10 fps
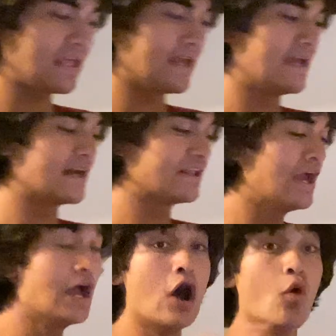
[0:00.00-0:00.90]
and
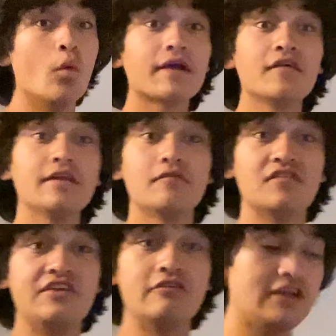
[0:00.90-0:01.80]
we're going to
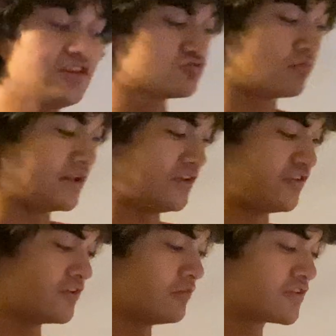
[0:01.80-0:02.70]
review each one.
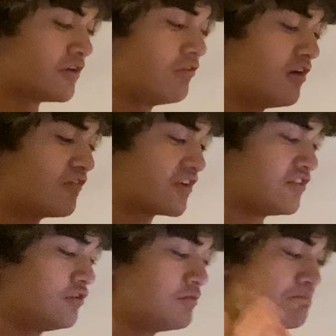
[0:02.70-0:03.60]
So let's go over to